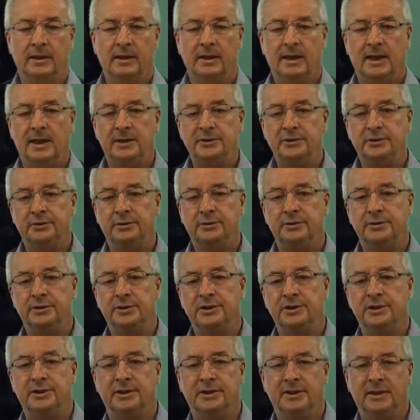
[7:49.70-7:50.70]
As you can
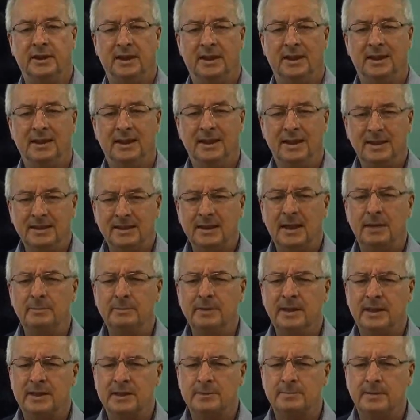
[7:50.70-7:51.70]
see, it can be
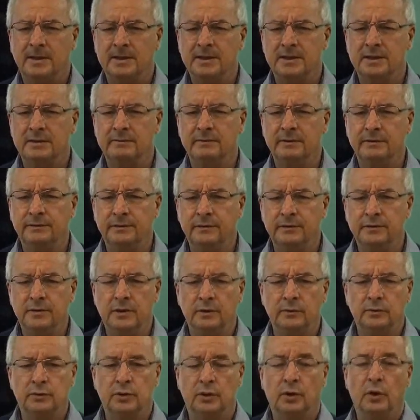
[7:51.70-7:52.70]
expensive if you
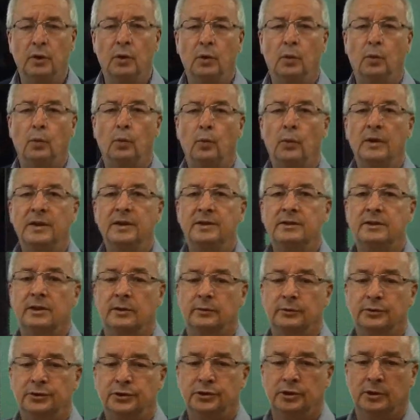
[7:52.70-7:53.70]
don't window
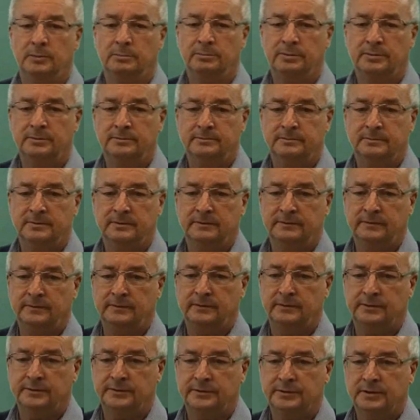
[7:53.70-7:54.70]
shop
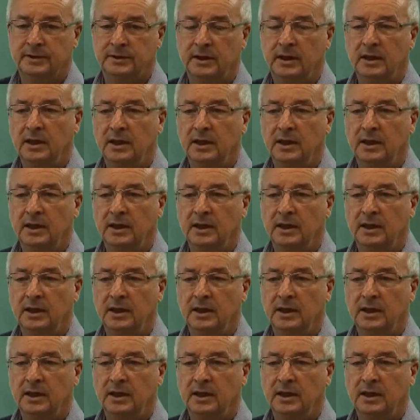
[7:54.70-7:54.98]
first.